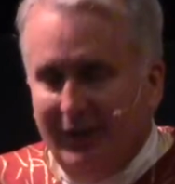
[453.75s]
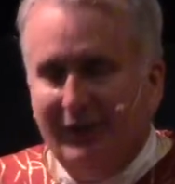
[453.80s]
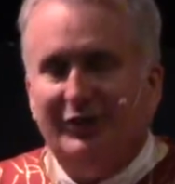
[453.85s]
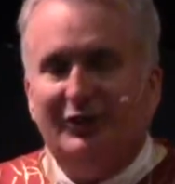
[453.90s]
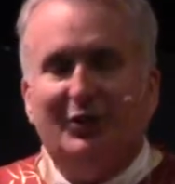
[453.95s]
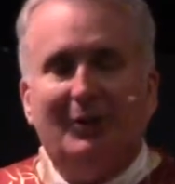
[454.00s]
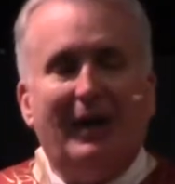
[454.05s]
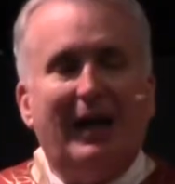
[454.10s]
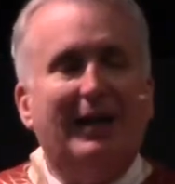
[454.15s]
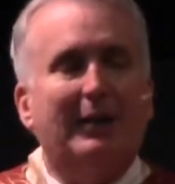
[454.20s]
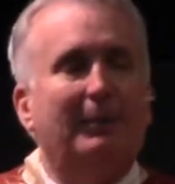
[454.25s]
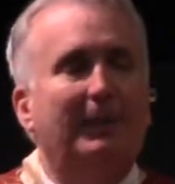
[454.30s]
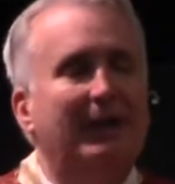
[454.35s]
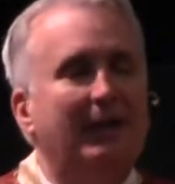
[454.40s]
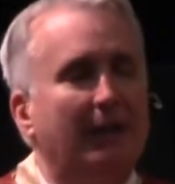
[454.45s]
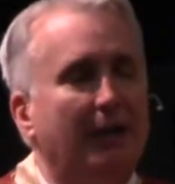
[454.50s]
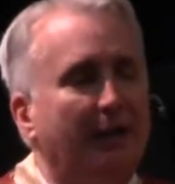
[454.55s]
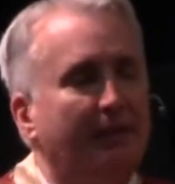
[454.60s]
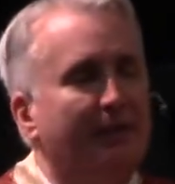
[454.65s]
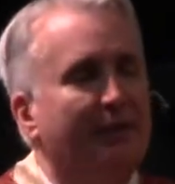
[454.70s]
So, how do we
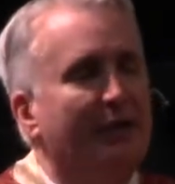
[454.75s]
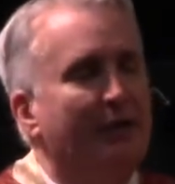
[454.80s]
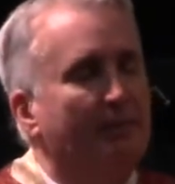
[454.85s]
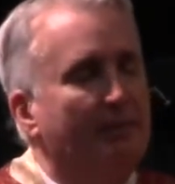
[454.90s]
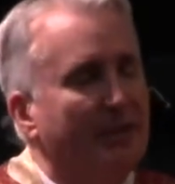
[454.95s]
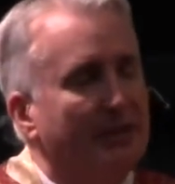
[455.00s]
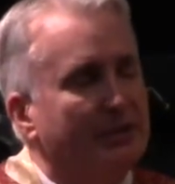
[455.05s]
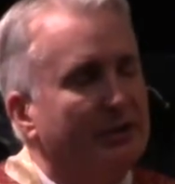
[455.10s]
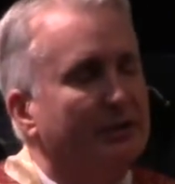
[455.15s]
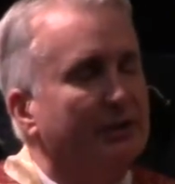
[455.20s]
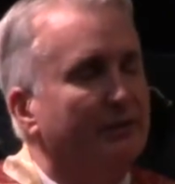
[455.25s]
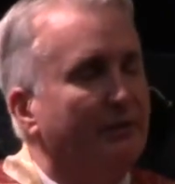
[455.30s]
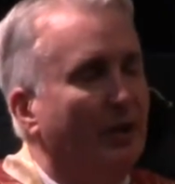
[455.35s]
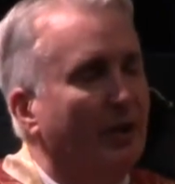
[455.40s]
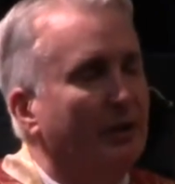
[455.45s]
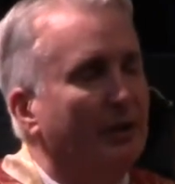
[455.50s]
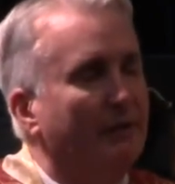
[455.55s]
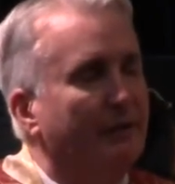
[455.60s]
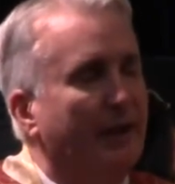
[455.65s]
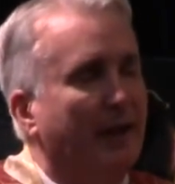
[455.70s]
live in the midst of
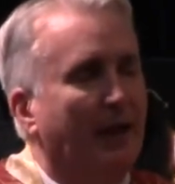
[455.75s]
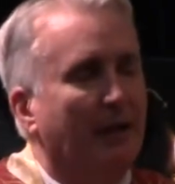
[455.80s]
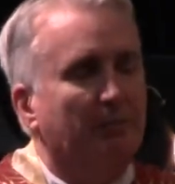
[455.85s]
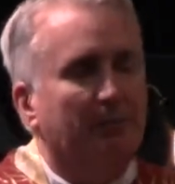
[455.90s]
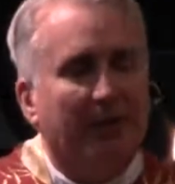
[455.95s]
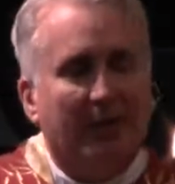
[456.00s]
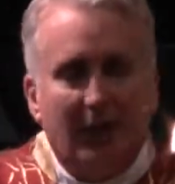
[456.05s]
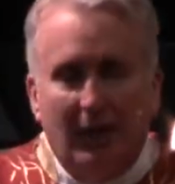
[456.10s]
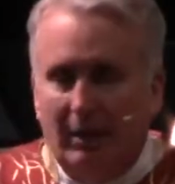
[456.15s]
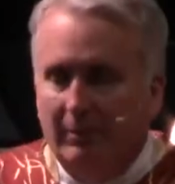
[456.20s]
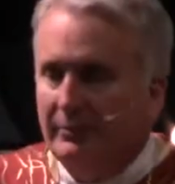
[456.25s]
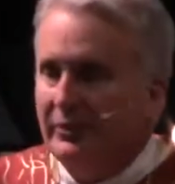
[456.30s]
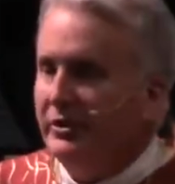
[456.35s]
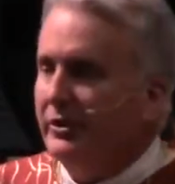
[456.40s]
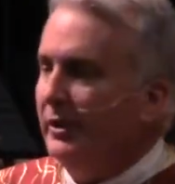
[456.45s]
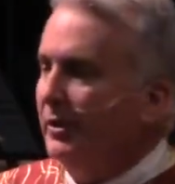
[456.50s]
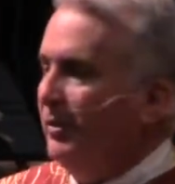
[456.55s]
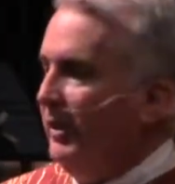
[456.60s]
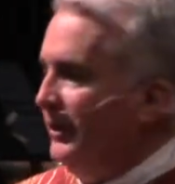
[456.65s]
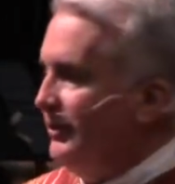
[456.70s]
all of that becomes
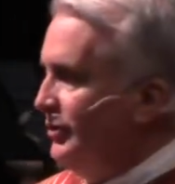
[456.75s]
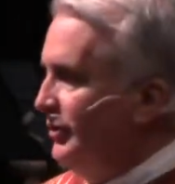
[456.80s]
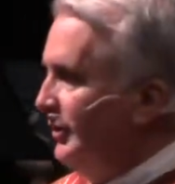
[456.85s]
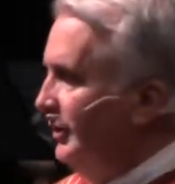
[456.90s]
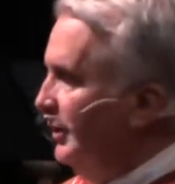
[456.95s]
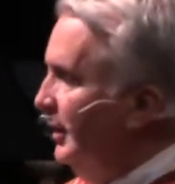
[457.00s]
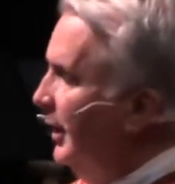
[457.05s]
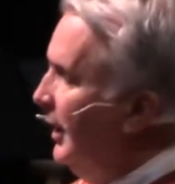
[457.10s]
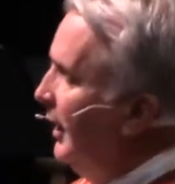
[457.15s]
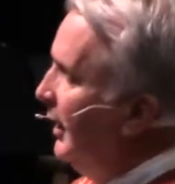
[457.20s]
the question.